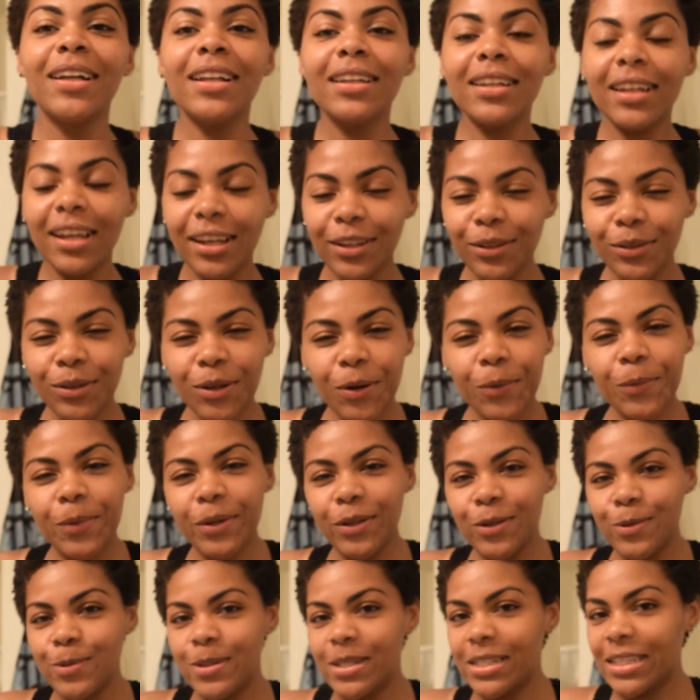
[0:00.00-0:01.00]
like you know when
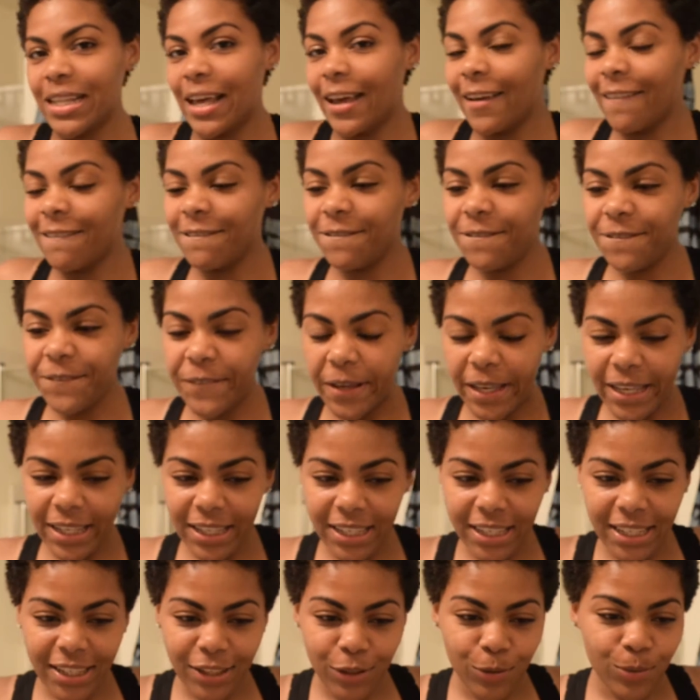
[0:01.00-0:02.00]
you just like feel
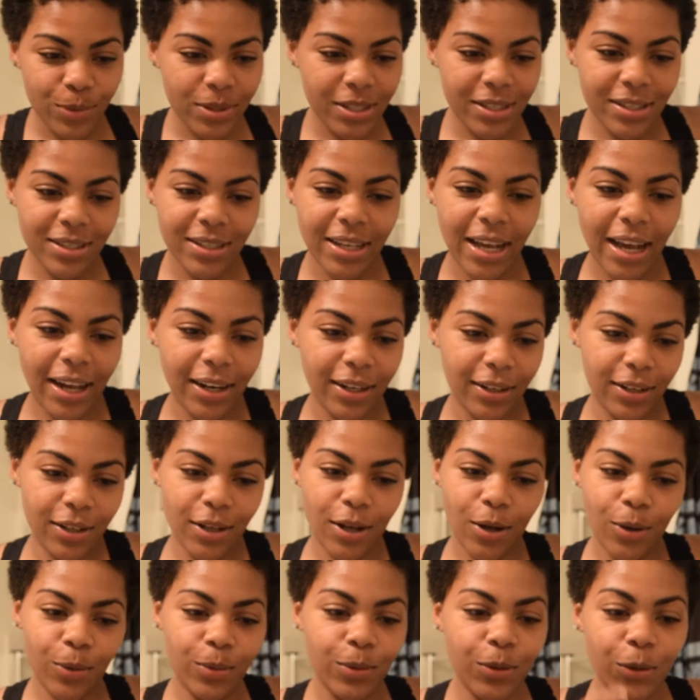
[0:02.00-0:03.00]
it, you just gotta
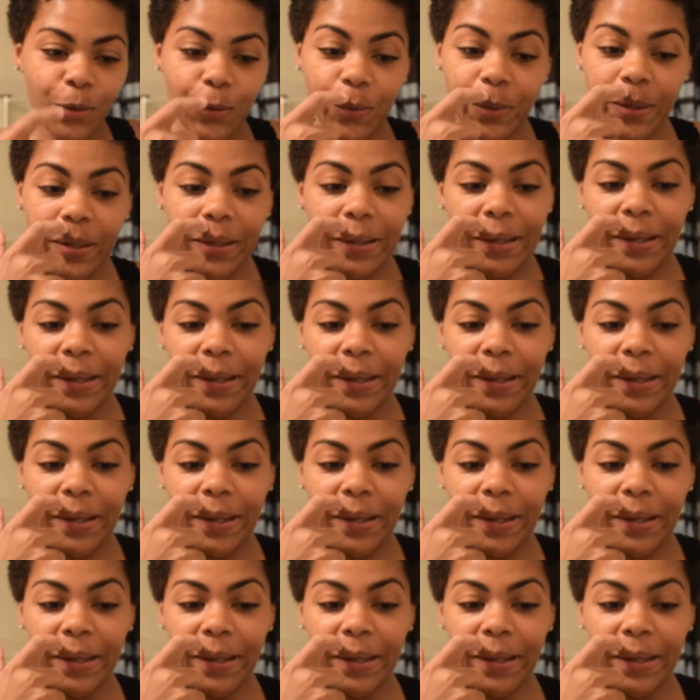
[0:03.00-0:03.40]
go do it.